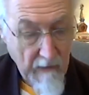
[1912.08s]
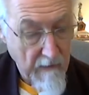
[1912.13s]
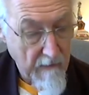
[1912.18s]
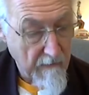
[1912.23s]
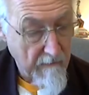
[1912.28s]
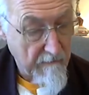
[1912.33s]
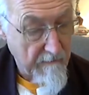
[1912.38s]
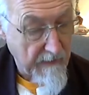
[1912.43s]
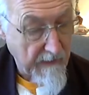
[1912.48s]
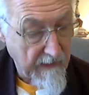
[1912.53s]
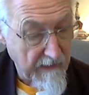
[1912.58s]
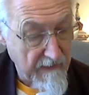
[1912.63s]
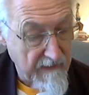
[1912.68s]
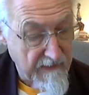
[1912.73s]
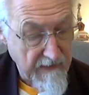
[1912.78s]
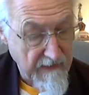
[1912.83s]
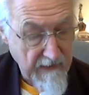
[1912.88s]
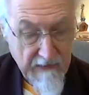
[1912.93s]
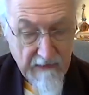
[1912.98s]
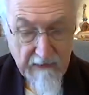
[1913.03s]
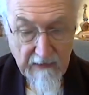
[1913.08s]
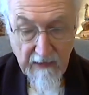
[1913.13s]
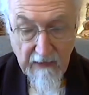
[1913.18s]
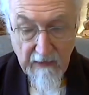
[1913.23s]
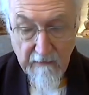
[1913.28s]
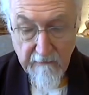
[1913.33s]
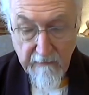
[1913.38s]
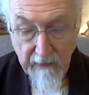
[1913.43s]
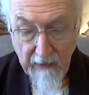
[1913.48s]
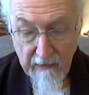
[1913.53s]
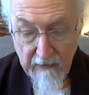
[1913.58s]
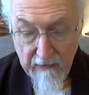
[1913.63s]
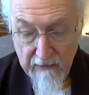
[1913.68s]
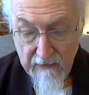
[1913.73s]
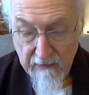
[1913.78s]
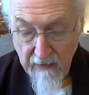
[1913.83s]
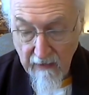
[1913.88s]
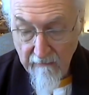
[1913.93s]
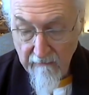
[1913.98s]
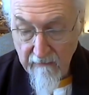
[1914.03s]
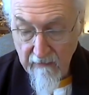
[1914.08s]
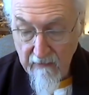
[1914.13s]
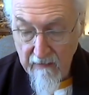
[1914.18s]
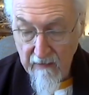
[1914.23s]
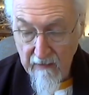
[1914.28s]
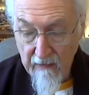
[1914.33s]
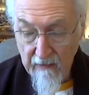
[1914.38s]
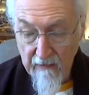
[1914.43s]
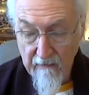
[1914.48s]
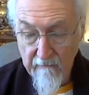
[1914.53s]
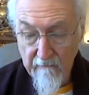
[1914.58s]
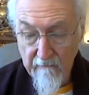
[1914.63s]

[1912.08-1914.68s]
on page 16 and page 17.